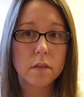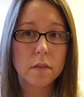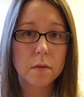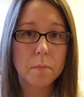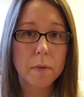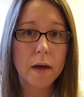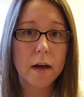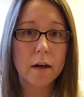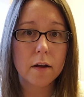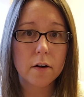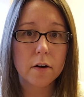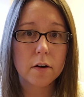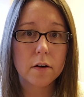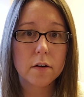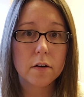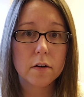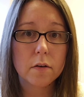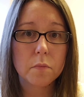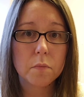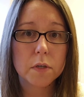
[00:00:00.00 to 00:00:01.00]
the
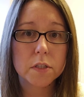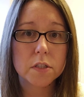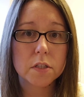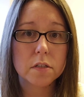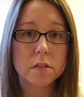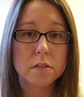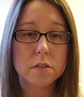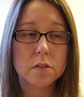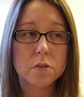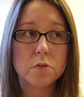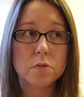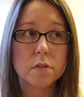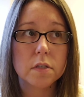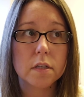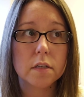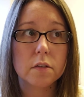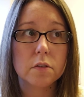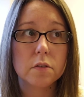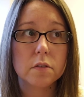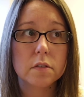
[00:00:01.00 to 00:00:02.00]
pattern, which is
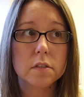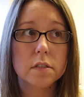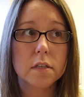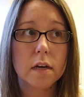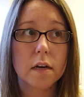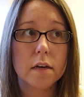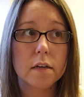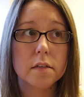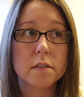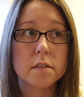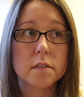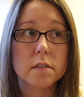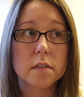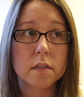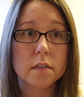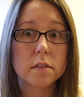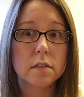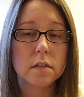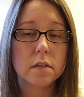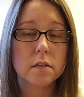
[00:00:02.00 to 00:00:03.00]
using size
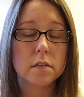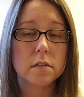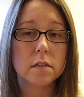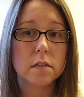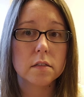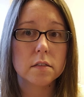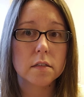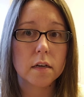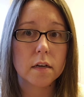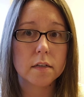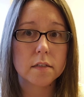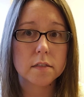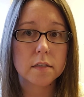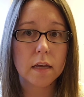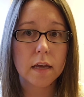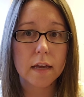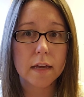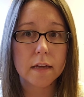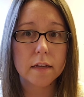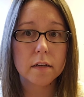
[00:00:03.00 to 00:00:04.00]
6s and
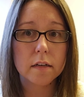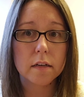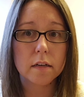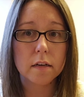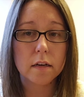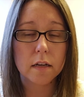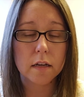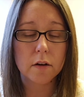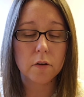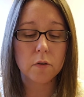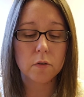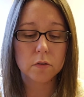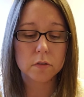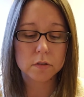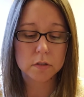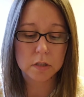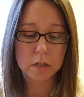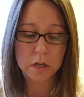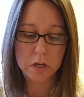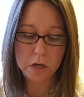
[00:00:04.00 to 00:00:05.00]
size 8
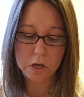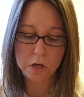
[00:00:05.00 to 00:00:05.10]
needles,